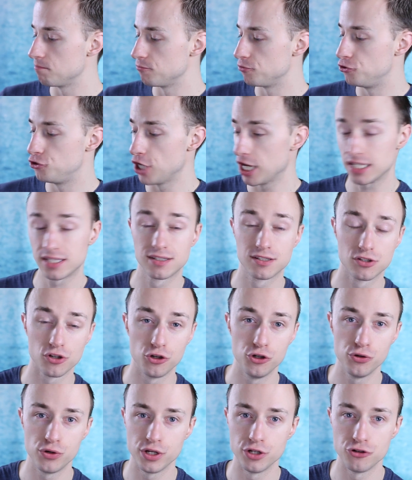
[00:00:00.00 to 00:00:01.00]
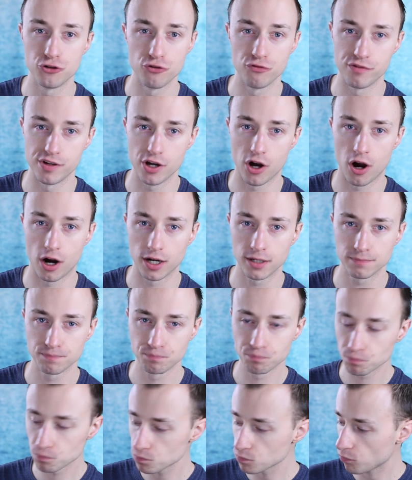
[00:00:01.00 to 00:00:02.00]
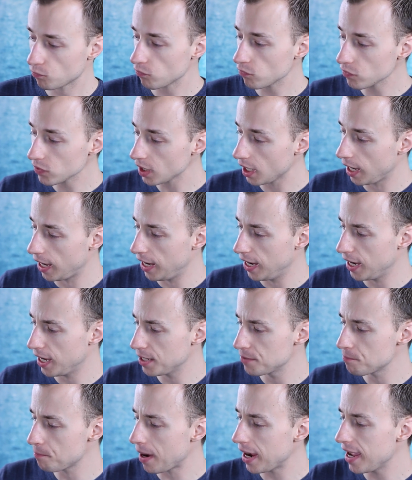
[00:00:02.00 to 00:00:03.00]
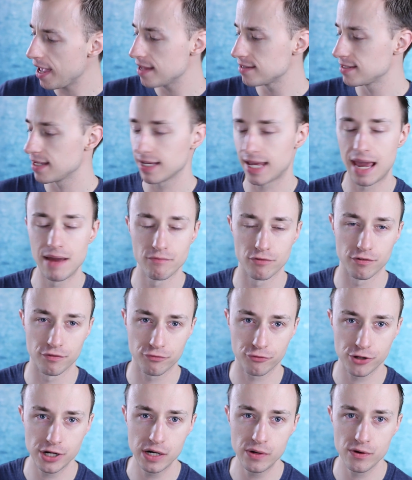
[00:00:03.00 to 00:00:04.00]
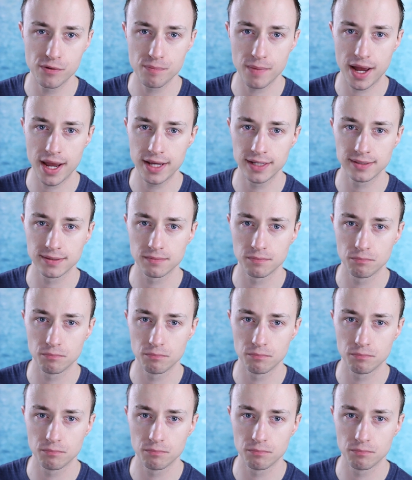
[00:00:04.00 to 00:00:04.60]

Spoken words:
just so you can do VR. And my headset came for free with my